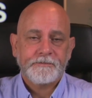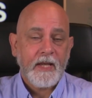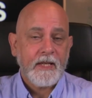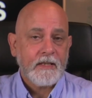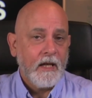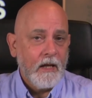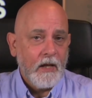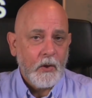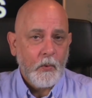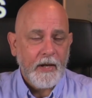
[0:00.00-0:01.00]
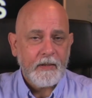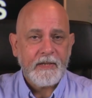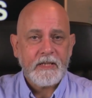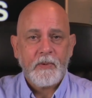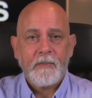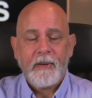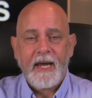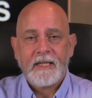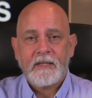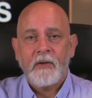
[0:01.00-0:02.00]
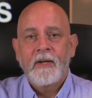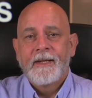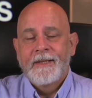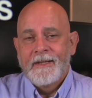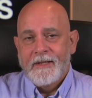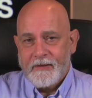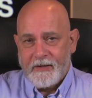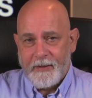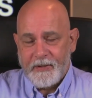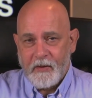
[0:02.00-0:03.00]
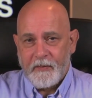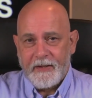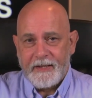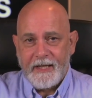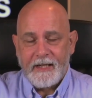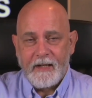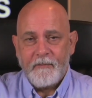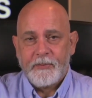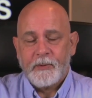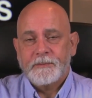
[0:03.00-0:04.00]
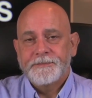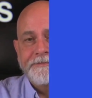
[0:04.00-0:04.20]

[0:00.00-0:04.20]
There's quite a bit to unpack, so grab a coffee and get comfortable.